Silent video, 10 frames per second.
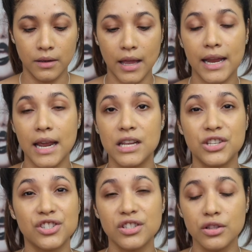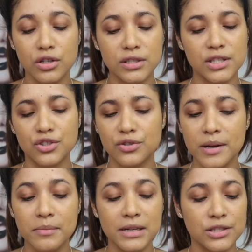again it just looks
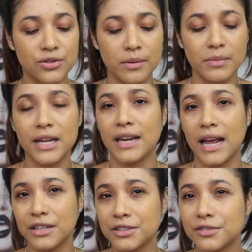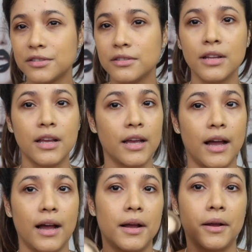extremely extremely natural
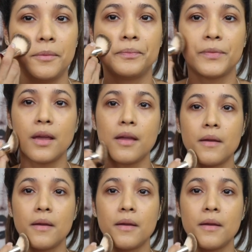um,